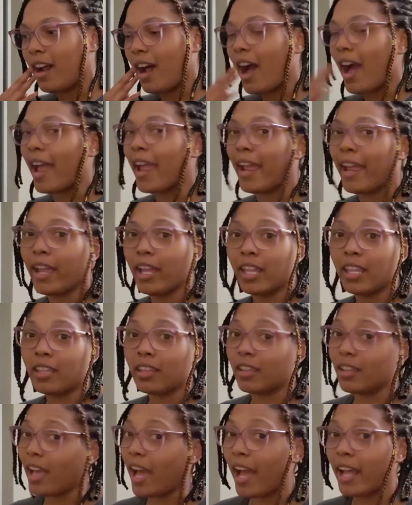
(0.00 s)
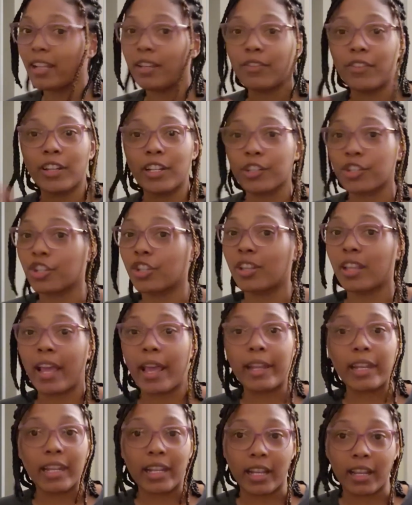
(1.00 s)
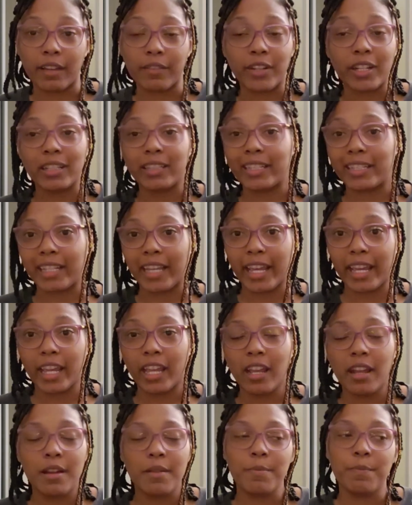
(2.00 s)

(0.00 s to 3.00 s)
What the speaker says: I had to finish the editing of it today.